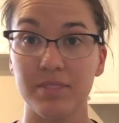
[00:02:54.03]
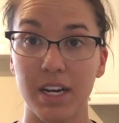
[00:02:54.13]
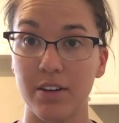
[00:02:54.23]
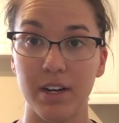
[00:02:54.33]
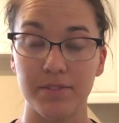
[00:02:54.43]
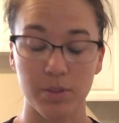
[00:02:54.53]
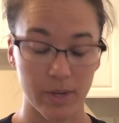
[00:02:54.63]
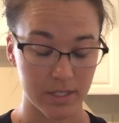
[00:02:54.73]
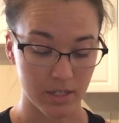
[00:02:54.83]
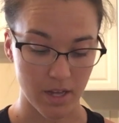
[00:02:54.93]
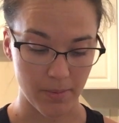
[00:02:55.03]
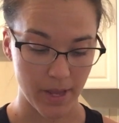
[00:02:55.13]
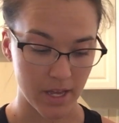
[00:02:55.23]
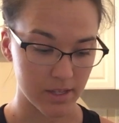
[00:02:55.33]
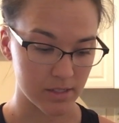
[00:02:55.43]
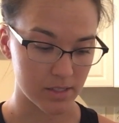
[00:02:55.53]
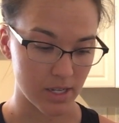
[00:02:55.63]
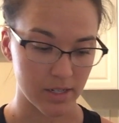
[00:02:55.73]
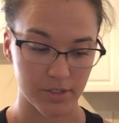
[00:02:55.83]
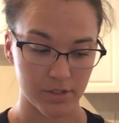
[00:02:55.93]
I don't have to waste a lot of pans
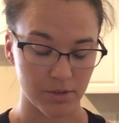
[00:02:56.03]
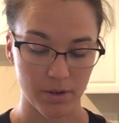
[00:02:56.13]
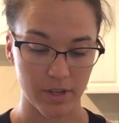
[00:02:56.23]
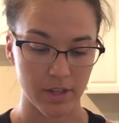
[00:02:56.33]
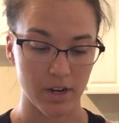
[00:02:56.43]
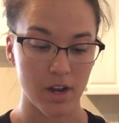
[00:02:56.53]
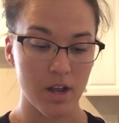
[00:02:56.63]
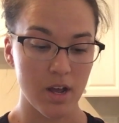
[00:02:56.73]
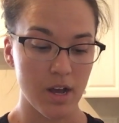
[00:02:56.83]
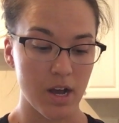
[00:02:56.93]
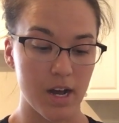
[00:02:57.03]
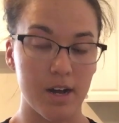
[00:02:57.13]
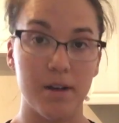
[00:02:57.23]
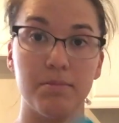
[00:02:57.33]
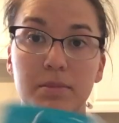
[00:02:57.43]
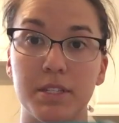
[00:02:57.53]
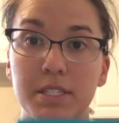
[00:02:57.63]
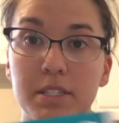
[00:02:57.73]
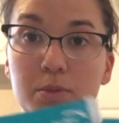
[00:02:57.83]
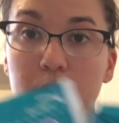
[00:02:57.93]
and I just throw it in there.
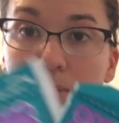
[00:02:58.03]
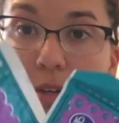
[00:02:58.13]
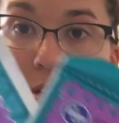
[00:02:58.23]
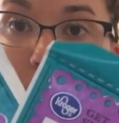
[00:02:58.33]
This is what I'm gonna